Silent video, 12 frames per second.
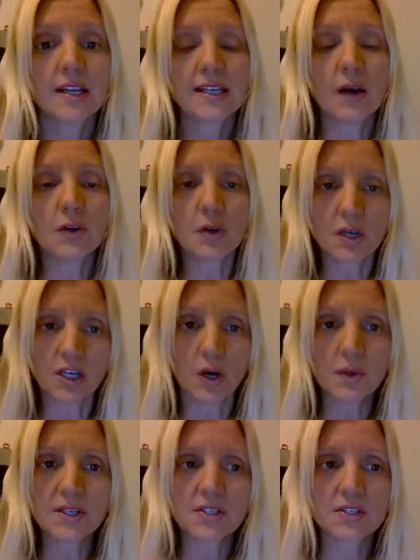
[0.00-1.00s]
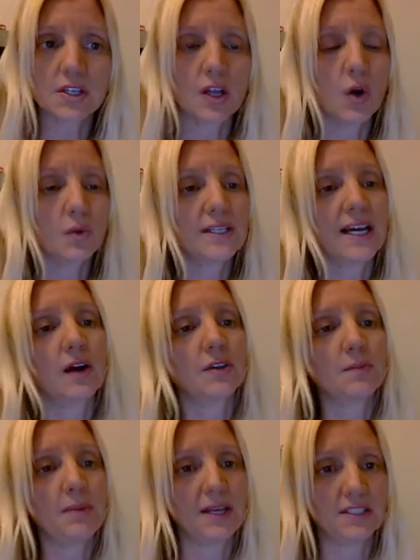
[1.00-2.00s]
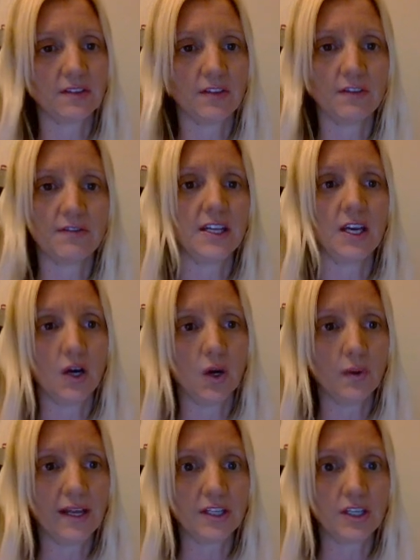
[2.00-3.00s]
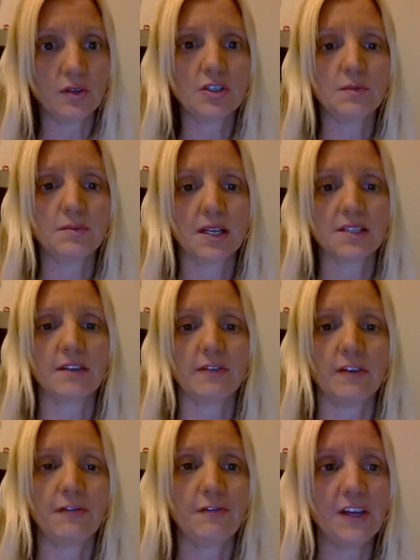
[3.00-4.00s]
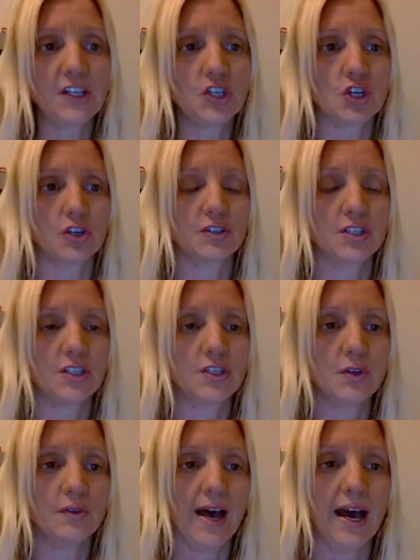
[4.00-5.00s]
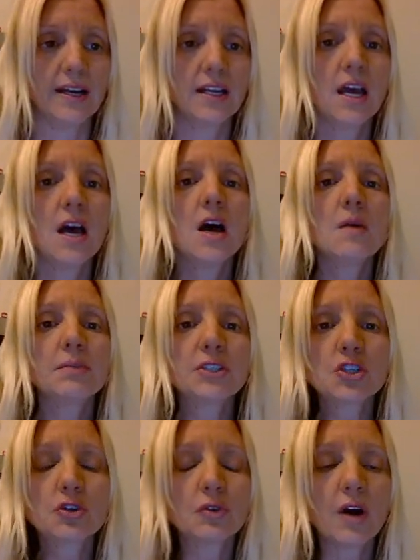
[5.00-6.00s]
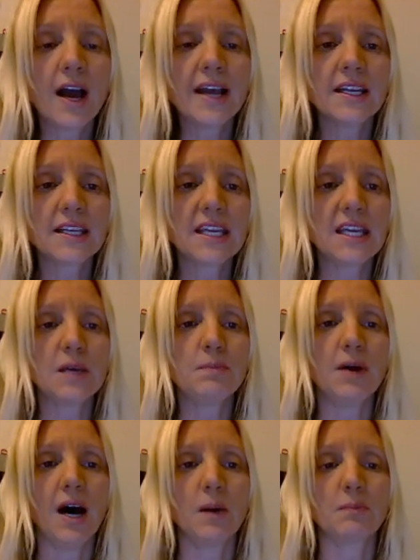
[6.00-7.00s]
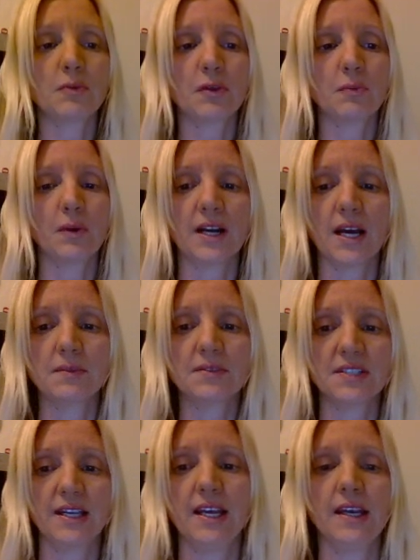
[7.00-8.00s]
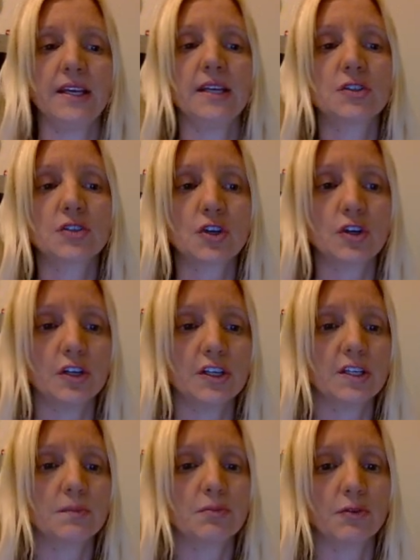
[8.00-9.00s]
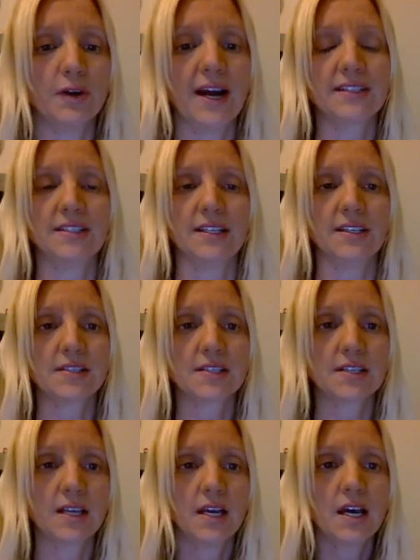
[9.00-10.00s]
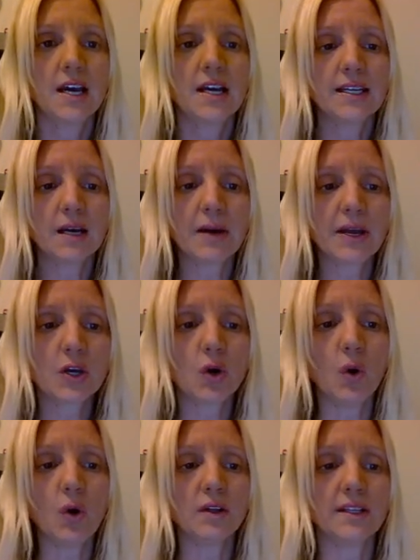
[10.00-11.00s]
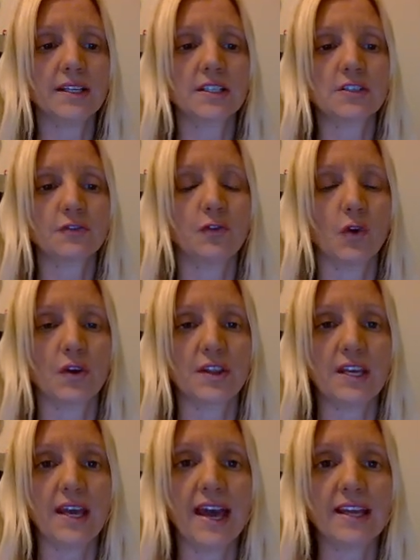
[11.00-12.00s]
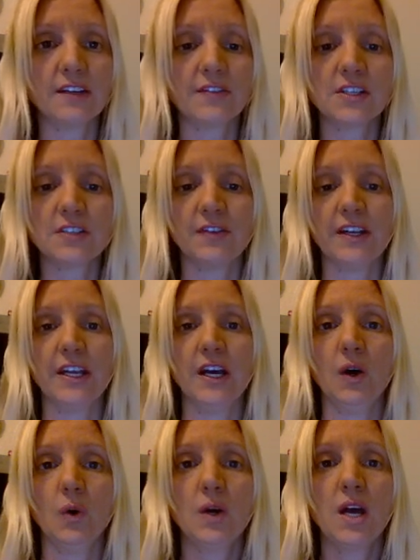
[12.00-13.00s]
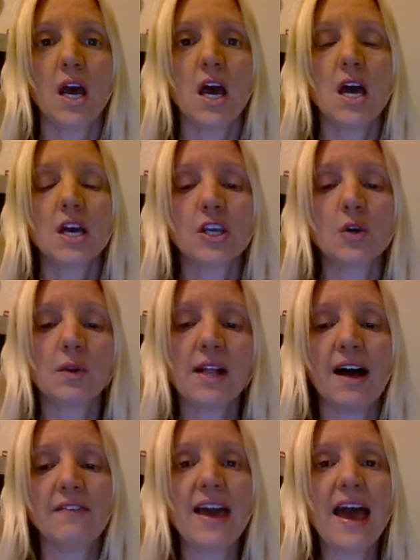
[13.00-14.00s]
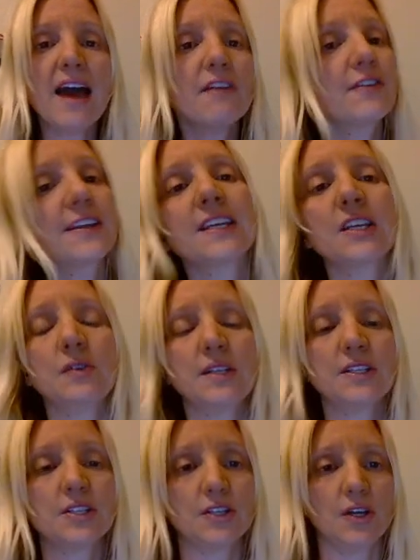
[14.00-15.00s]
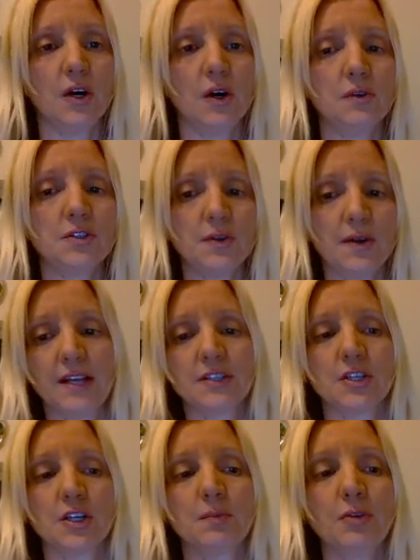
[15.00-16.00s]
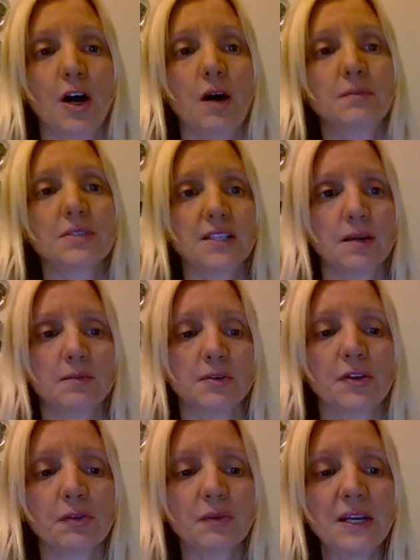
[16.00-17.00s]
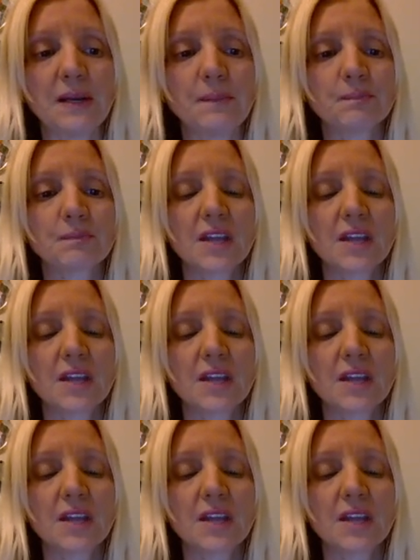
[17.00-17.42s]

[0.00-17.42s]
Now, you can always slow down the pace of the video, and YouTube does have a feature to do that, but try to keep up with what I'm saying. It's good practice. Now, my goal is for the end of this video, you will have everything you need to know to answer prompt number 3.